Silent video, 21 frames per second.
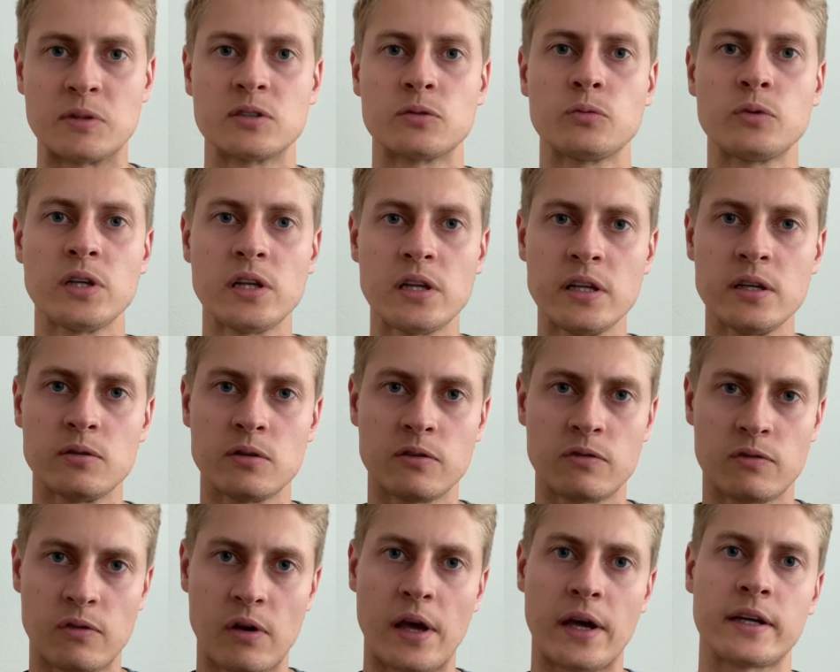really
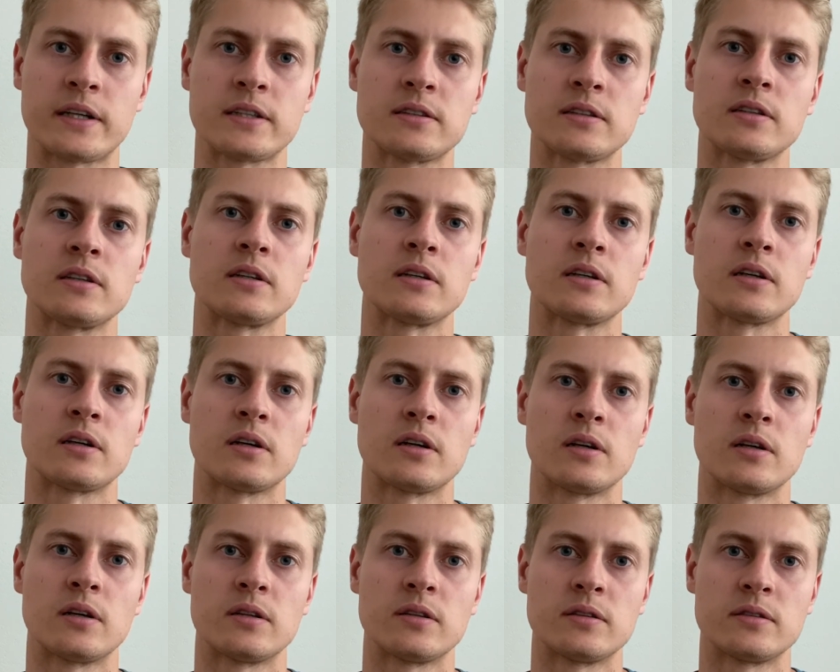reflect
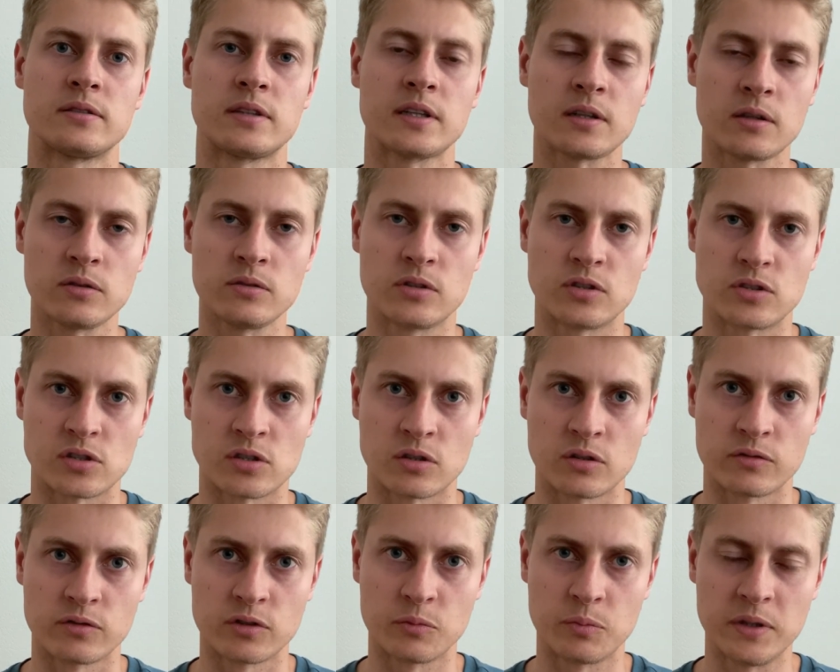the condition of
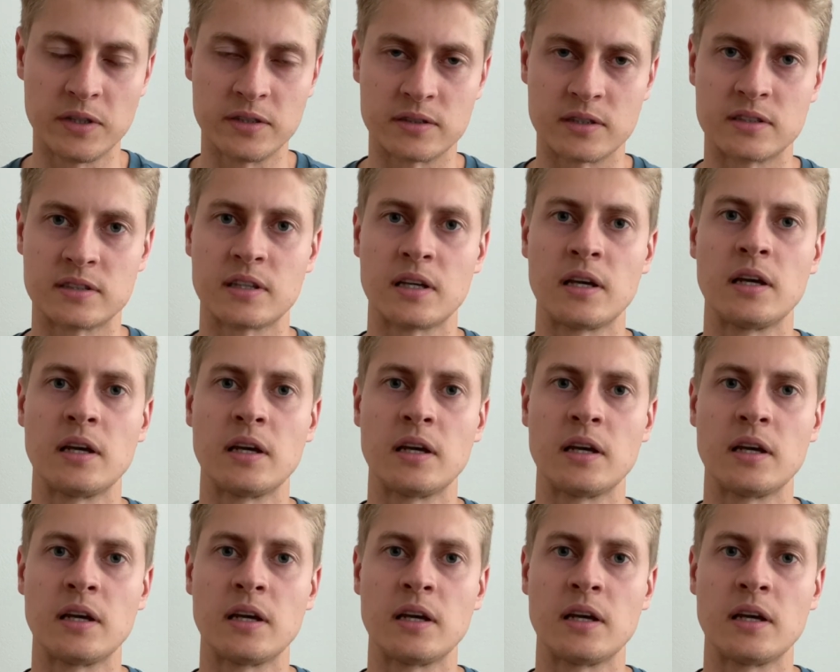your business.